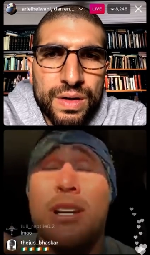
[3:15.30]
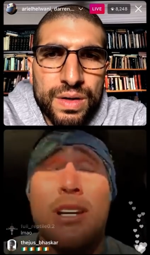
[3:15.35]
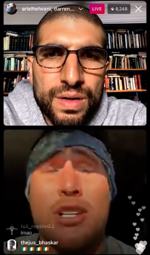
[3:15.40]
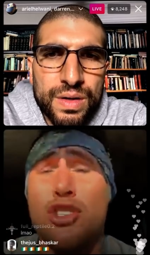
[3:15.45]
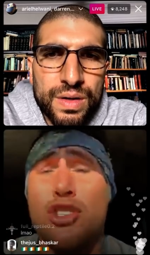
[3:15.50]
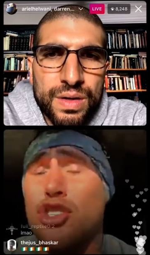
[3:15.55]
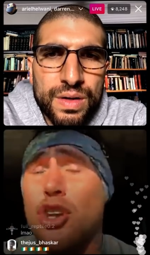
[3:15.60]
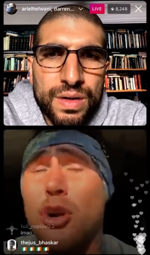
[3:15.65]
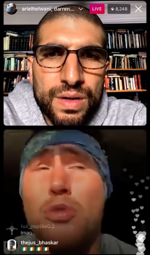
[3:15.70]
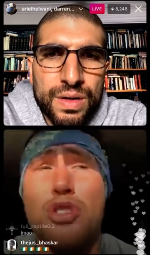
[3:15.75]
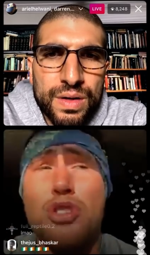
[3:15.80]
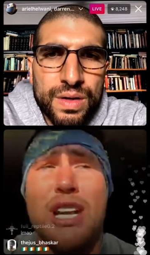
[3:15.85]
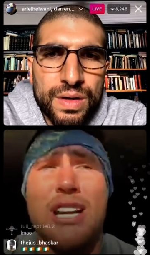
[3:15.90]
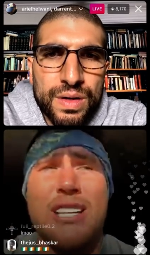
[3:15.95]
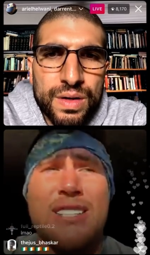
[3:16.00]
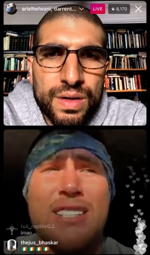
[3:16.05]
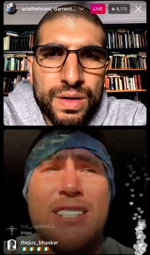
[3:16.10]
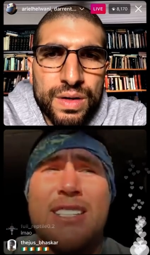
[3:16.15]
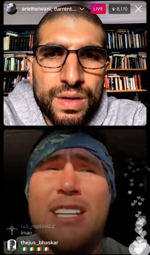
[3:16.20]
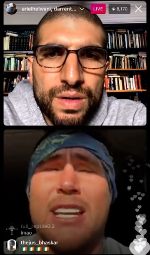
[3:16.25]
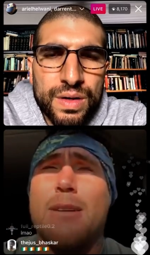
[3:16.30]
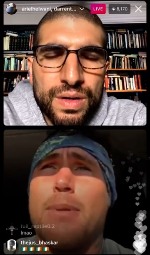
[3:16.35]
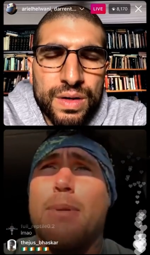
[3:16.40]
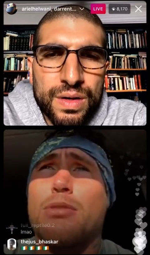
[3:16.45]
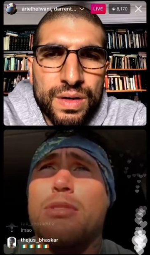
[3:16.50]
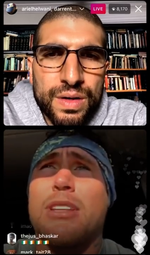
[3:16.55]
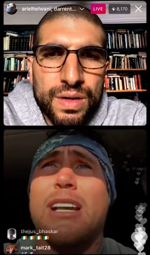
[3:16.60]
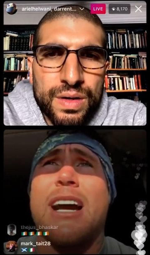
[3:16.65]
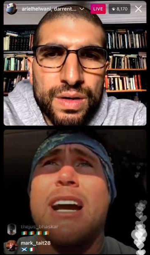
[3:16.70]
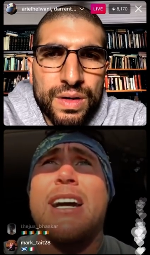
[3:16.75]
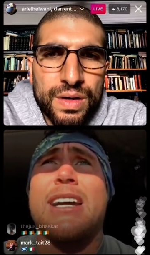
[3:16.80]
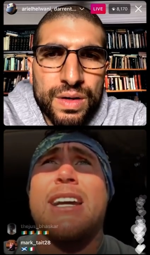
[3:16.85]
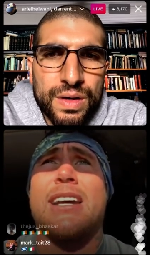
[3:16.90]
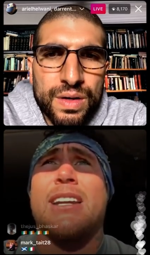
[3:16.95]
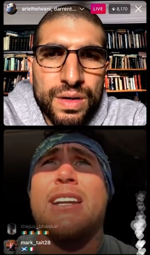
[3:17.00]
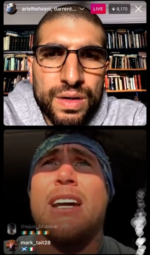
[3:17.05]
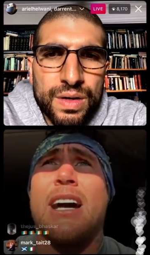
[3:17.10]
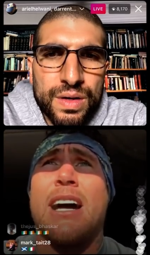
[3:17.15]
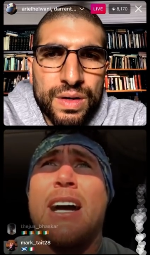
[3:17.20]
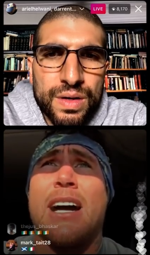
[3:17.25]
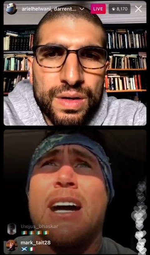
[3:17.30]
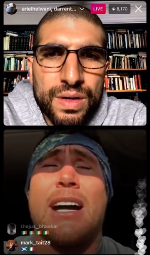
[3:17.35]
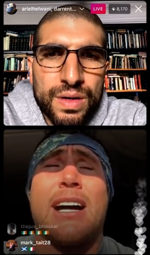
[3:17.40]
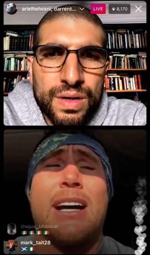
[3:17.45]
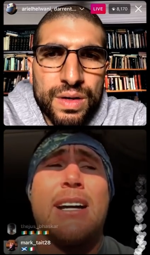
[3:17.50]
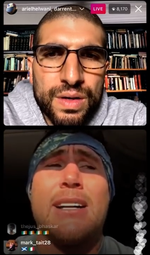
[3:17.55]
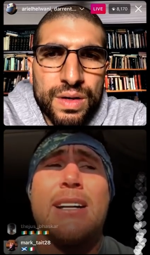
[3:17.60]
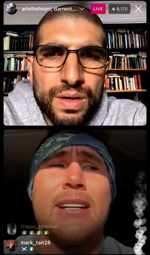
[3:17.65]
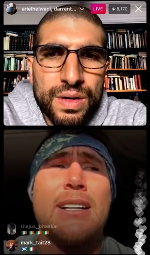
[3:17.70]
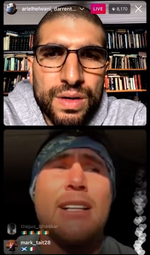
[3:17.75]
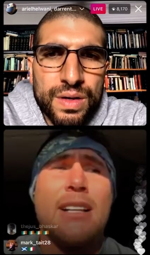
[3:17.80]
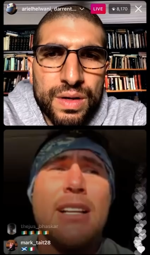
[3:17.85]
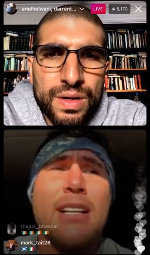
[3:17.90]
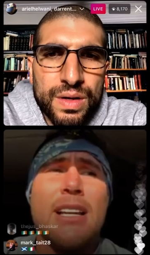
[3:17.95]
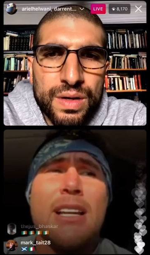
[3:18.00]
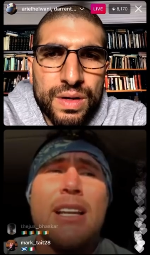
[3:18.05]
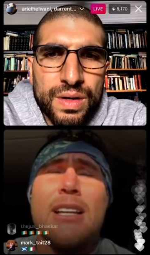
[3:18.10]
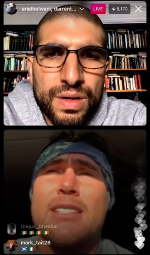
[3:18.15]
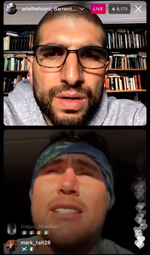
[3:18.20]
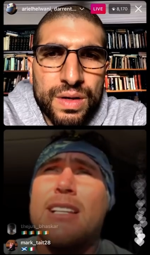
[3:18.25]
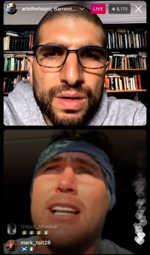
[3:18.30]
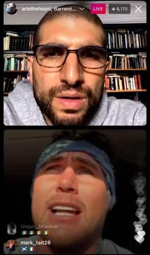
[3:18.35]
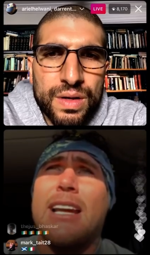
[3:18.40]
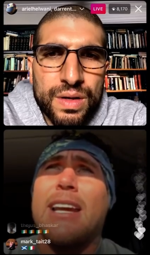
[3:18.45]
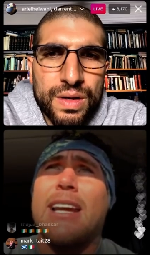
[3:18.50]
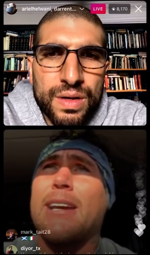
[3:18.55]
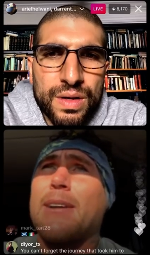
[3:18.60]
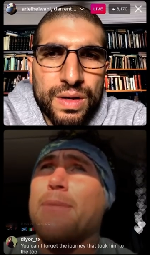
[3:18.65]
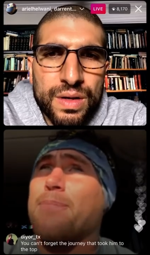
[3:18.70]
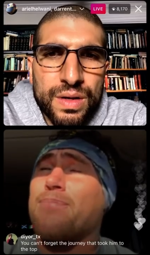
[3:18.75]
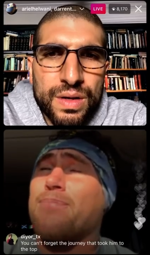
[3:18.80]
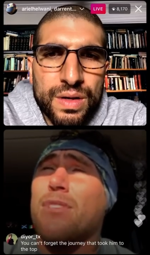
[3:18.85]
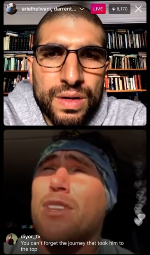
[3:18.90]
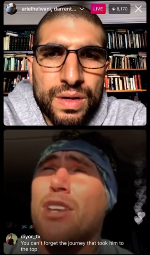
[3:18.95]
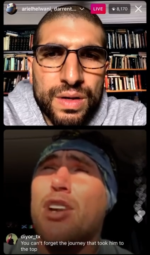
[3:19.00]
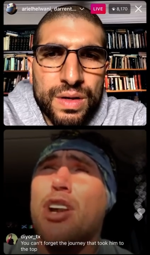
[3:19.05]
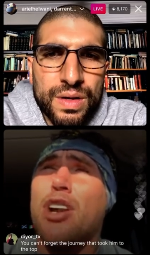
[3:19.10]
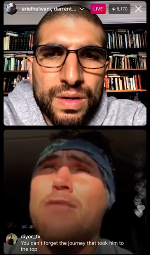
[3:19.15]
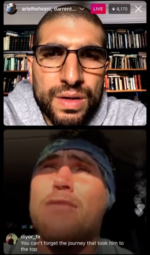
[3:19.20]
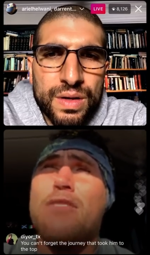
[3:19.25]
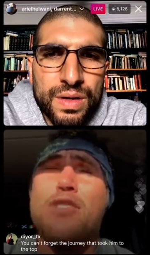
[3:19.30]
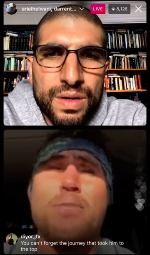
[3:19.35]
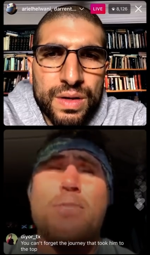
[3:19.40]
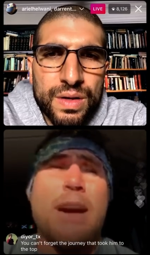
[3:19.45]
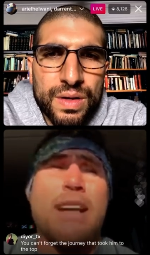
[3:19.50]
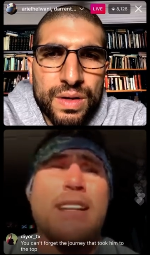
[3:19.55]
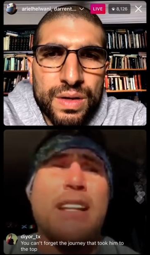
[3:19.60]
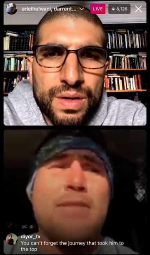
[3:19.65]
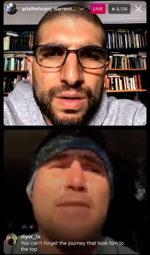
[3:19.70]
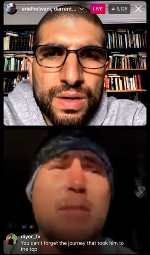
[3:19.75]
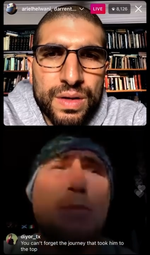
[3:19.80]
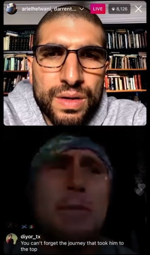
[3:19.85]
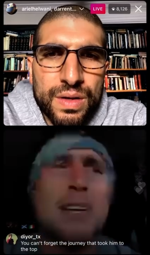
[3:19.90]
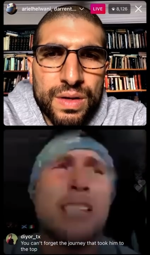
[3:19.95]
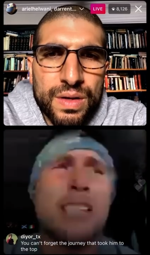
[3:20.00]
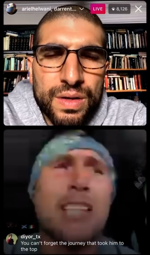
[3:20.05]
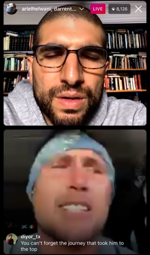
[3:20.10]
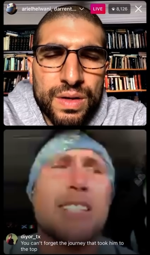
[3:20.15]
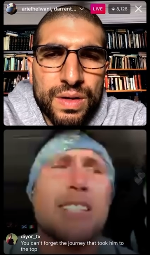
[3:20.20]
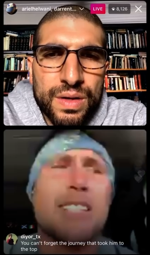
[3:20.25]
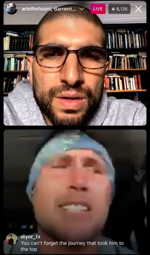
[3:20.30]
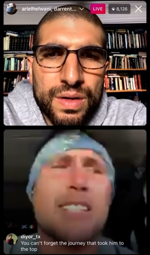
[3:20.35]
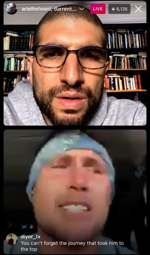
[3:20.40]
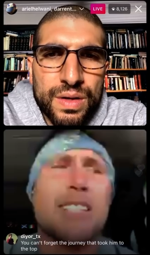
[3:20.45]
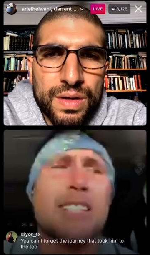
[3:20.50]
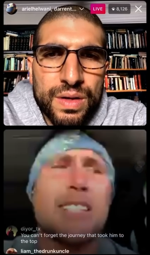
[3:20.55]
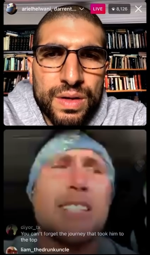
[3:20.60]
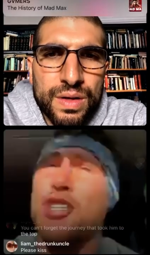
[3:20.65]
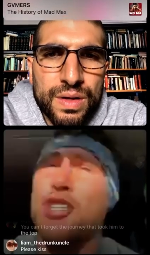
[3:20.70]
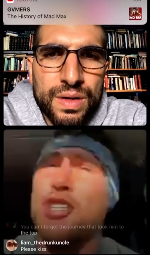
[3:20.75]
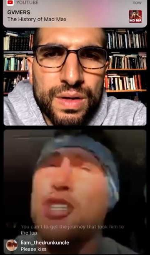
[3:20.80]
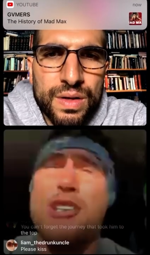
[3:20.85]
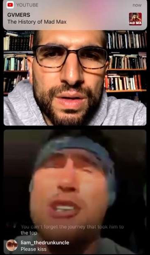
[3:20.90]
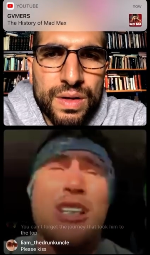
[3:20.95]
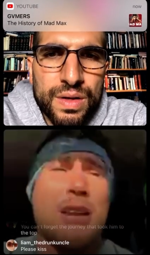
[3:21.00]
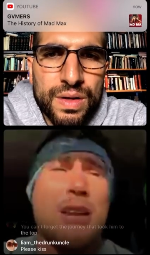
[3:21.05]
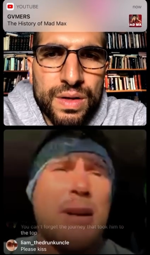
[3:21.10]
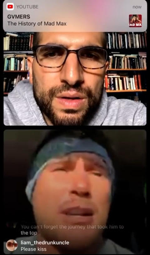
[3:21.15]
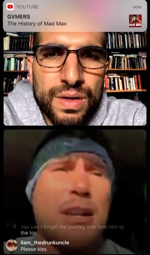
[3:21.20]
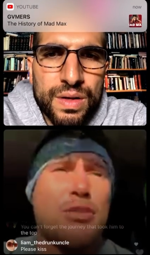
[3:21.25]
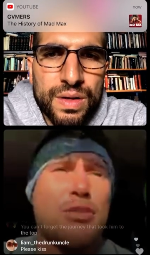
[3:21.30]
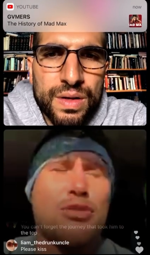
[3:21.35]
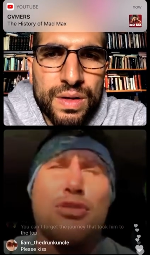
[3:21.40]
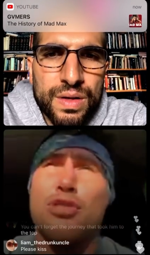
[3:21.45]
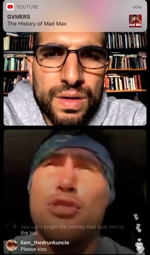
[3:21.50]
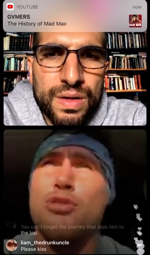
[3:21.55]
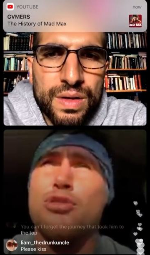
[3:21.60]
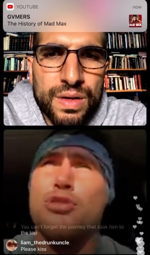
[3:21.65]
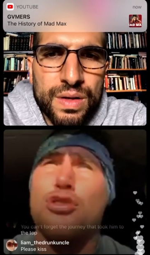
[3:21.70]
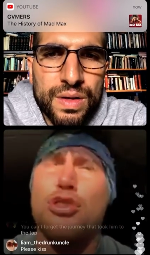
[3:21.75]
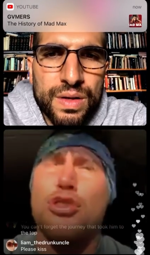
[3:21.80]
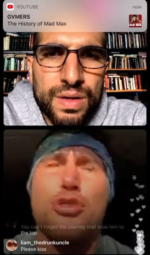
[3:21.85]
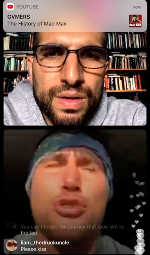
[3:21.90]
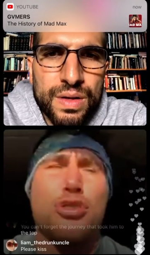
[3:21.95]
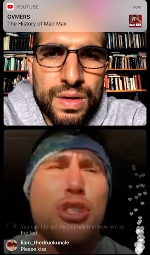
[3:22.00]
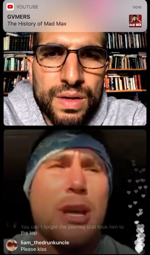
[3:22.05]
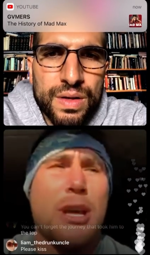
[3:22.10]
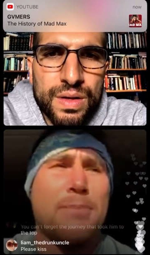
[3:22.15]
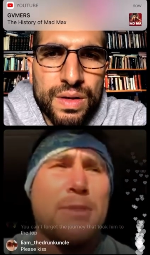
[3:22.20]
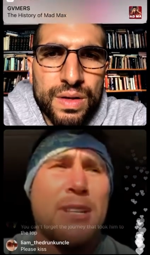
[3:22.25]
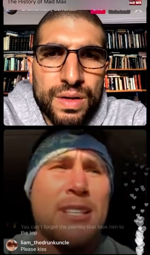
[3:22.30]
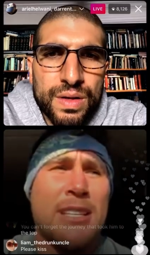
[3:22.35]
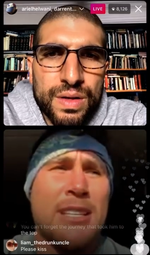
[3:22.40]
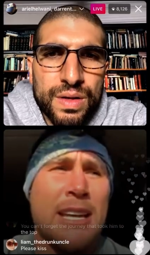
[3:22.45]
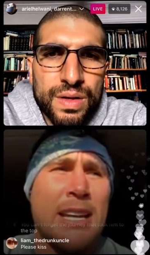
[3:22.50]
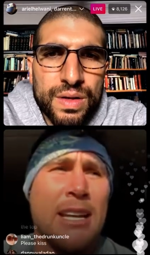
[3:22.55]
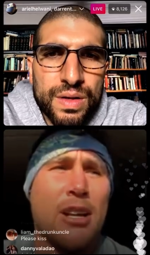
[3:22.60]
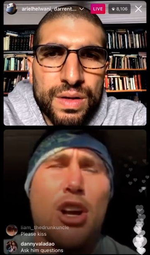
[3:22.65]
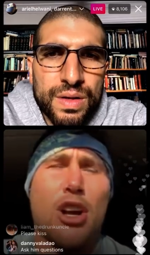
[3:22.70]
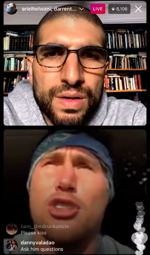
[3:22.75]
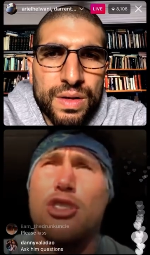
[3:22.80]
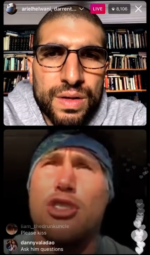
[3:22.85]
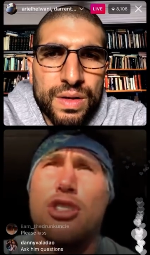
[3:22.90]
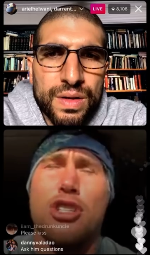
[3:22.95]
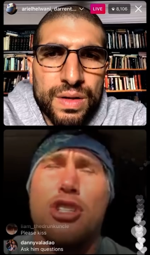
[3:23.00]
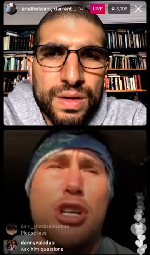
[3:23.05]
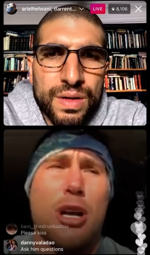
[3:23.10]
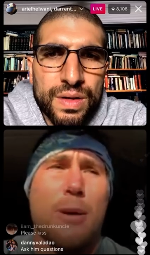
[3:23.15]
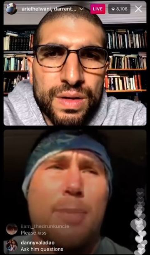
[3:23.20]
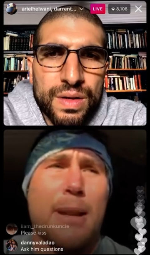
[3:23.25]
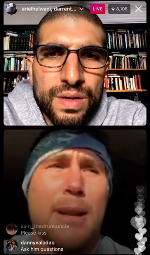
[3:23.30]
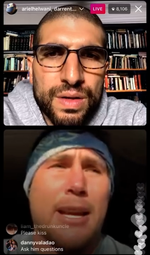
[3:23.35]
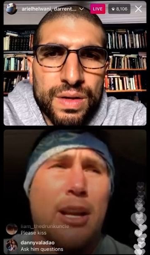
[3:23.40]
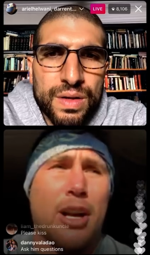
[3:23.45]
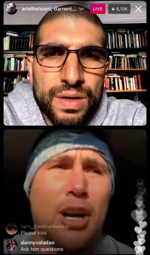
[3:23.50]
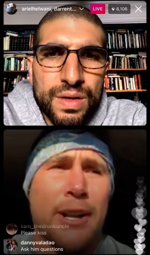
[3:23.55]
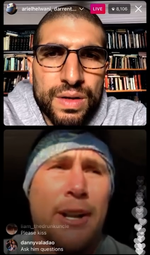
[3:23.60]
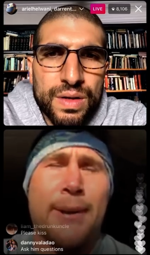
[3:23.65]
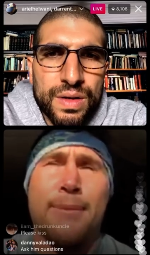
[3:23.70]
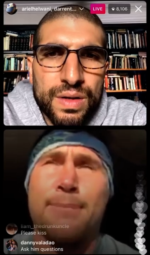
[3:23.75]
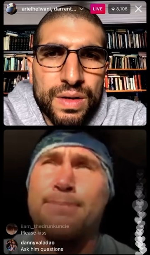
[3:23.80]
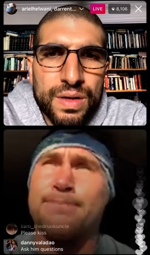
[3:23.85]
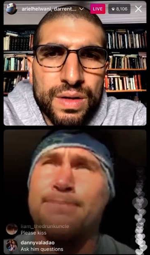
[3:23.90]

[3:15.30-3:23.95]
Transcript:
Speaker 1: and it's so sad to see about the guy. And uh, it's like you got to respect every man that steps in there, especially a man who's, who's who stepped in there and got to the top like Conor.